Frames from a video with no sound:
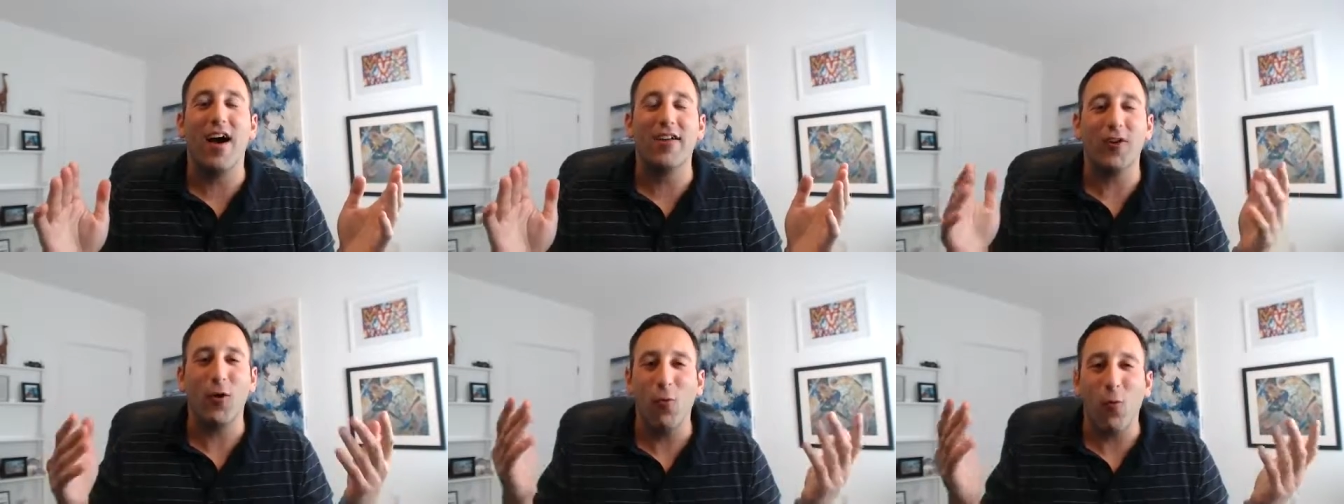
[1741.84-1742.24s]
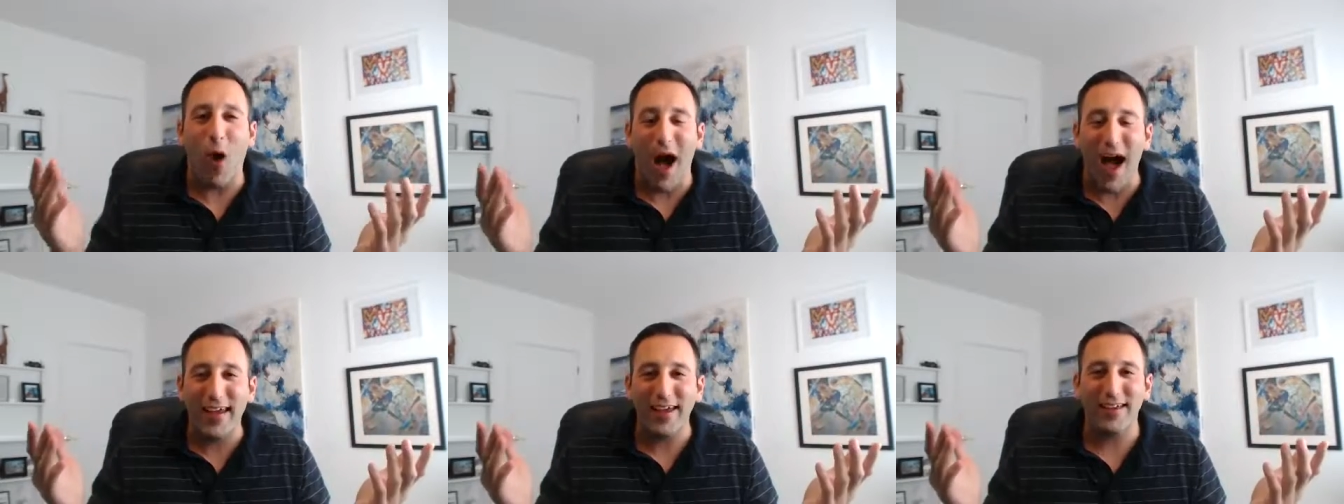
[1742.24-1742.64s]
So
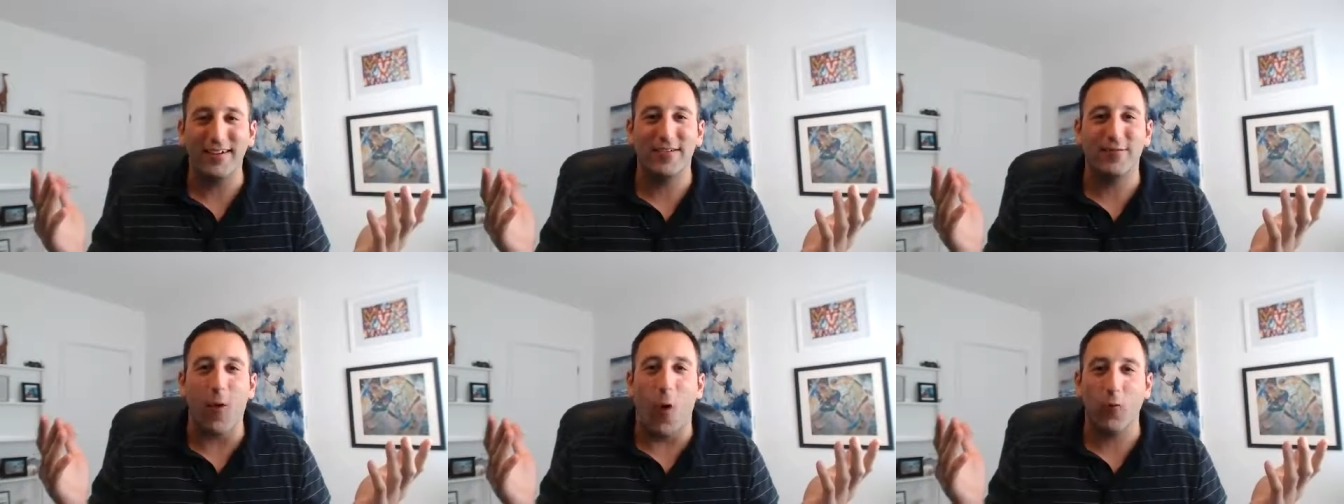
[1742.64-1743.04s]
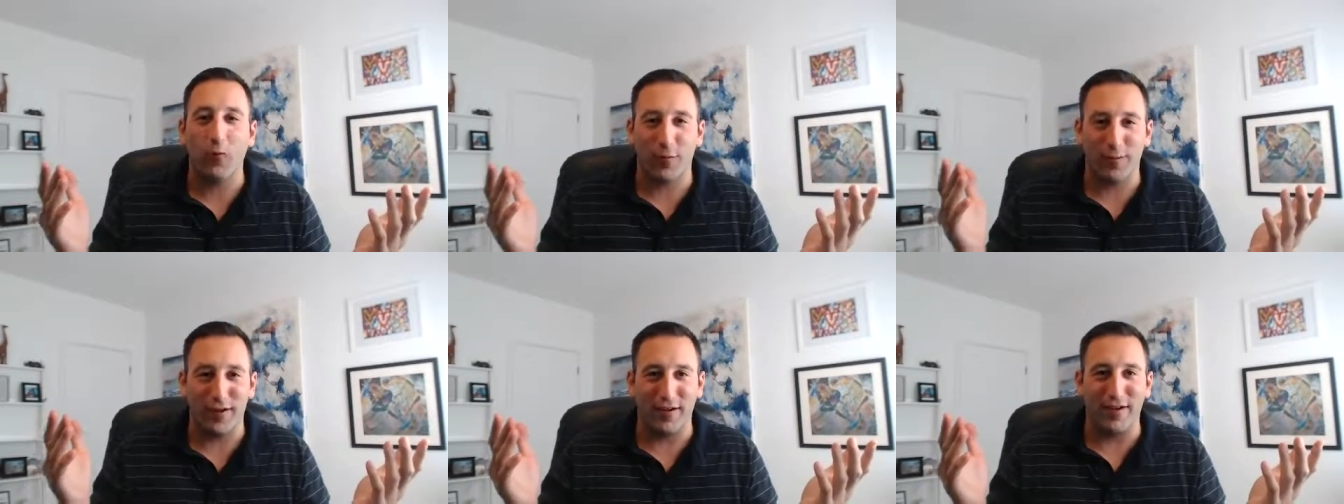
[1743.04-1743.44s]
why is
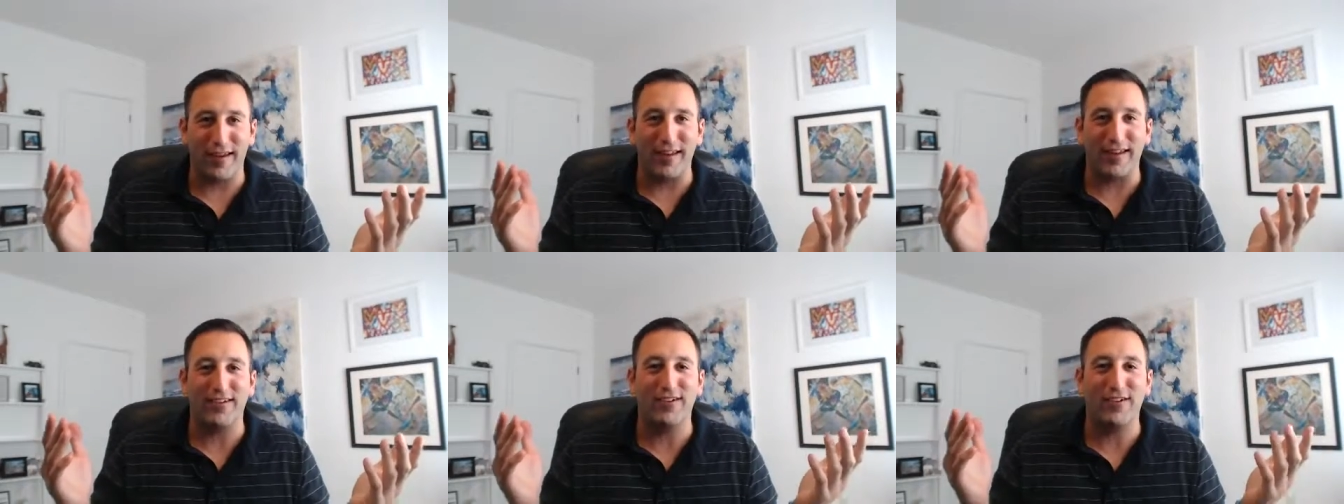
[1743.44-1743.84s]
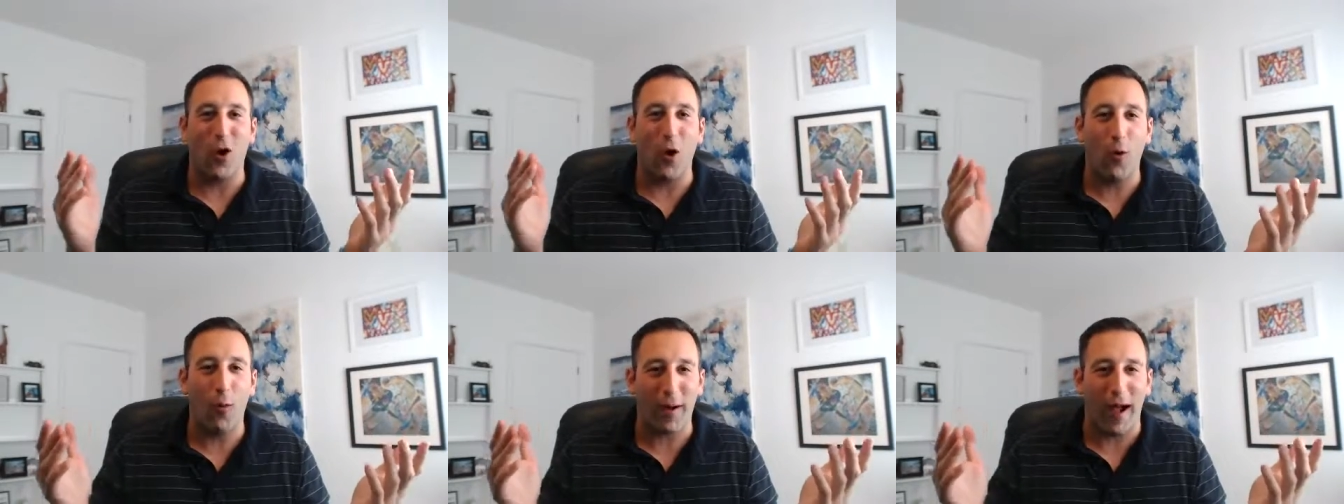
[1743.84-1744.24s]
vulnerability
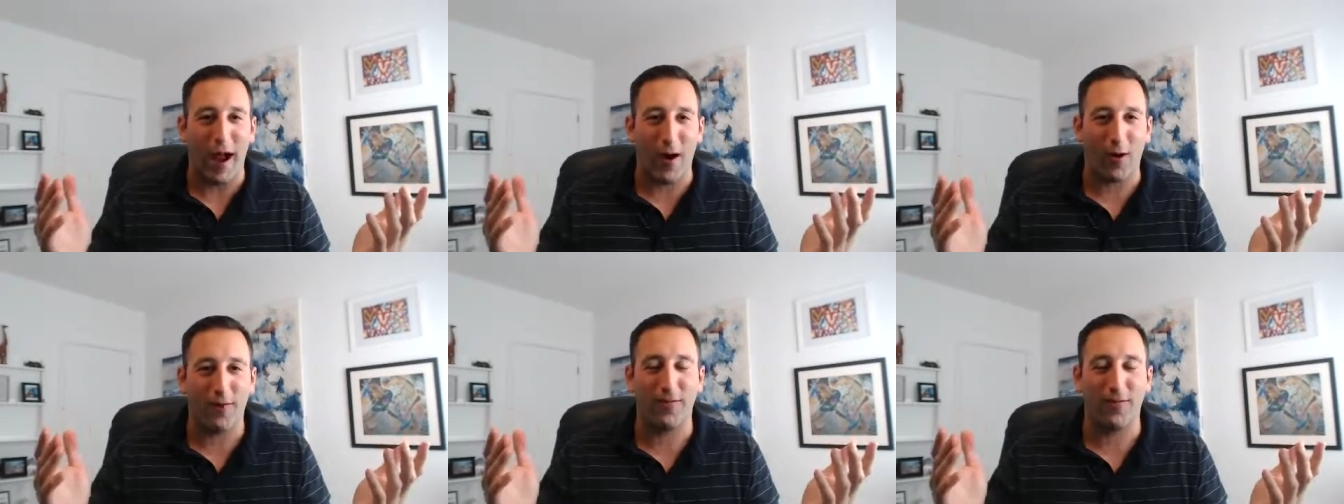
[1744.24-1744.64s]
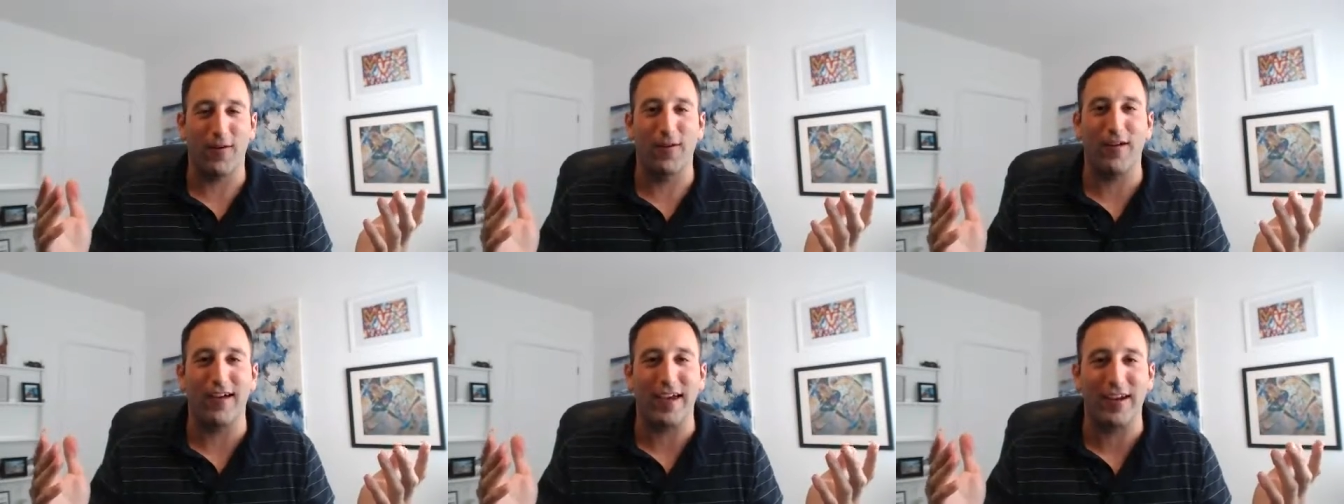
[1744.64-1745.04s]
so powerful